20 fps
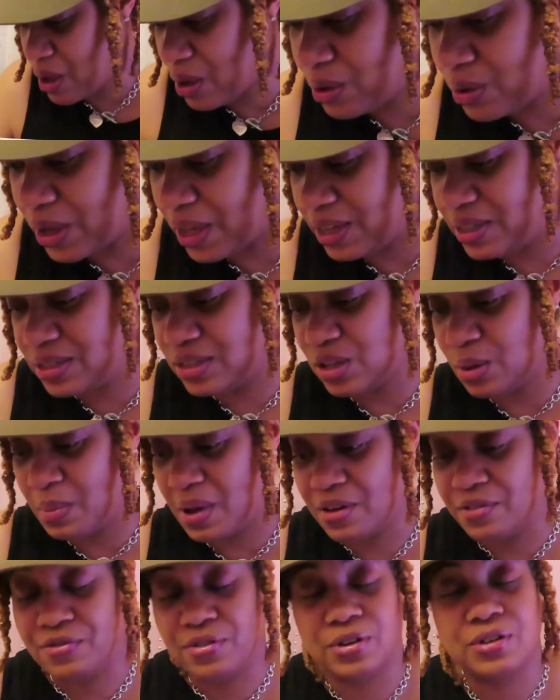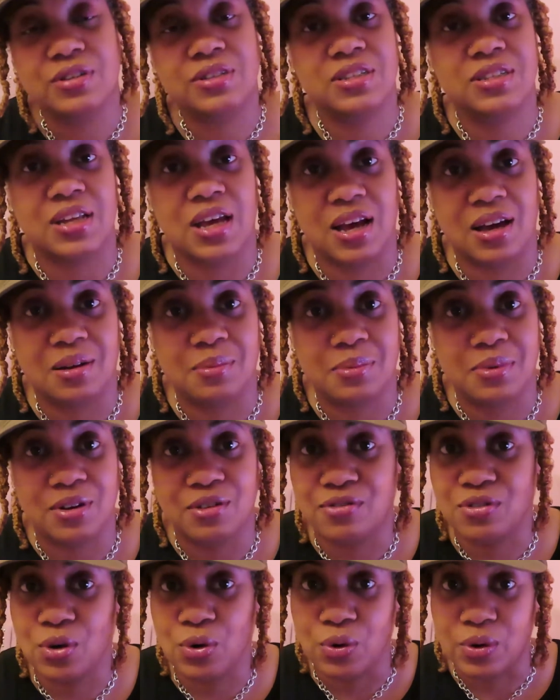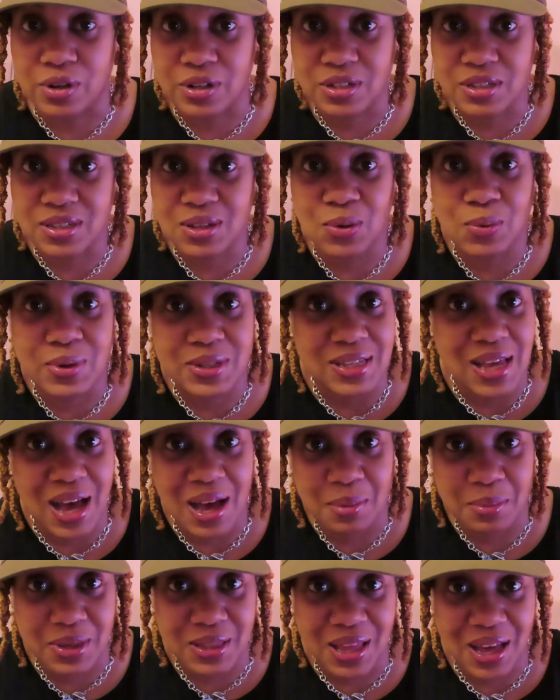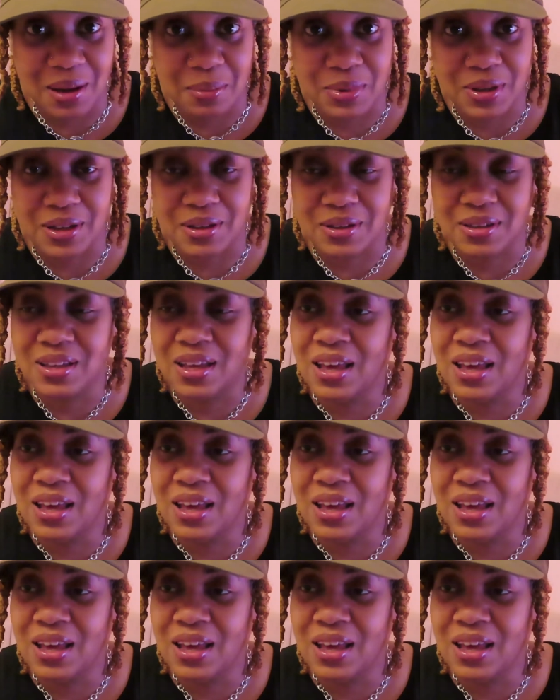Okay, so my first stop, of course, was Hobby Lobby.